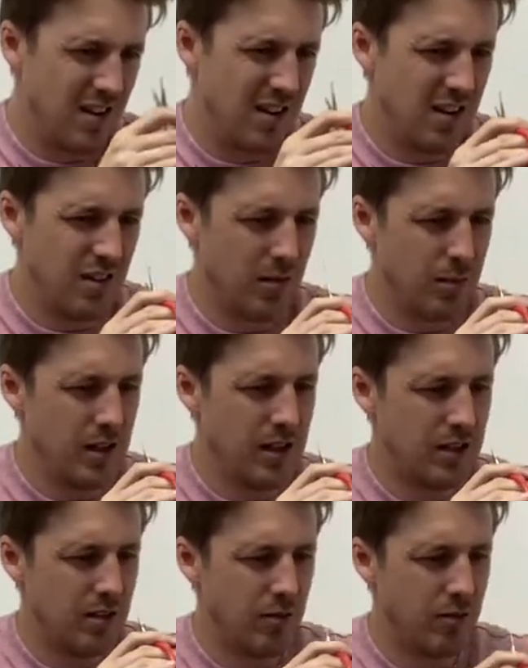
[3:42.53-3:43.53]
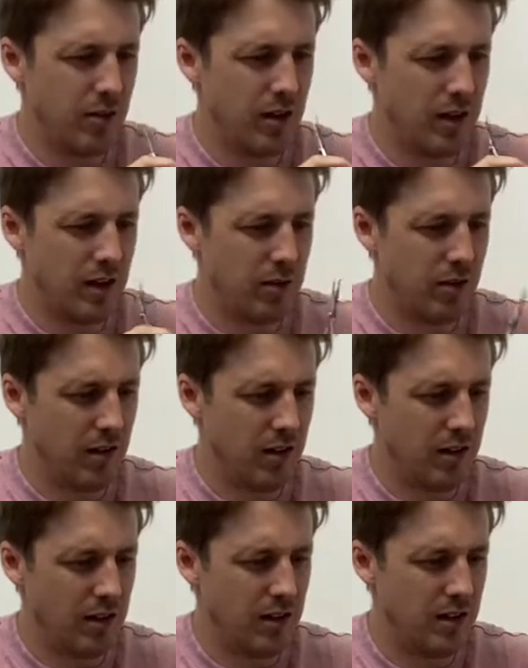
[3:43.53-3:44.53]
some of these are really,
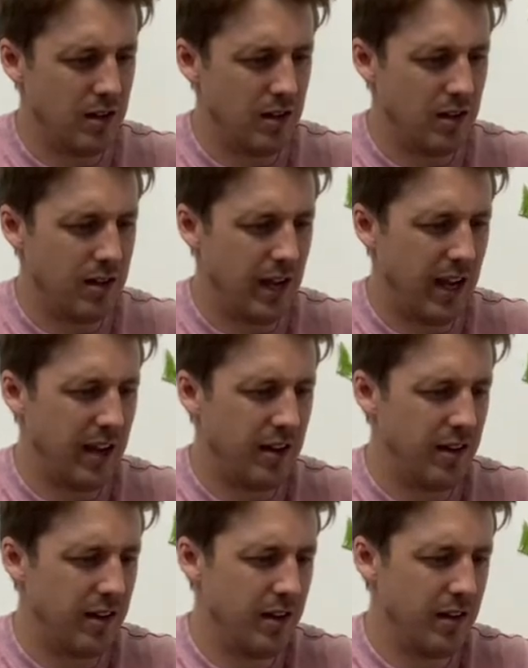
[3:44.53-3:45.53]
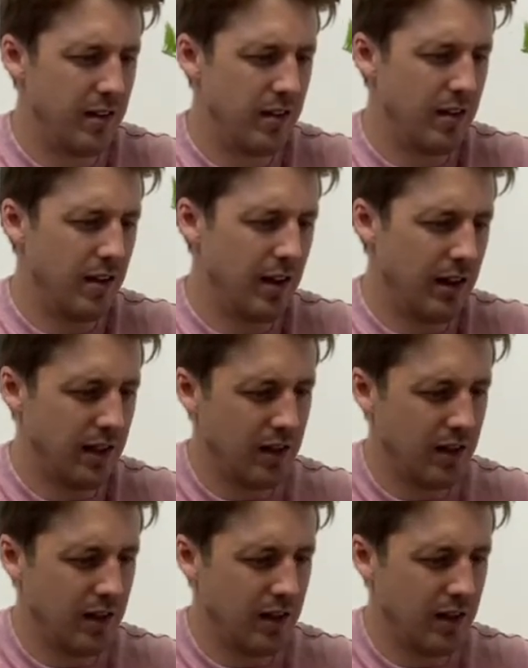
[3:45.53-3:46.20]
really dead. Like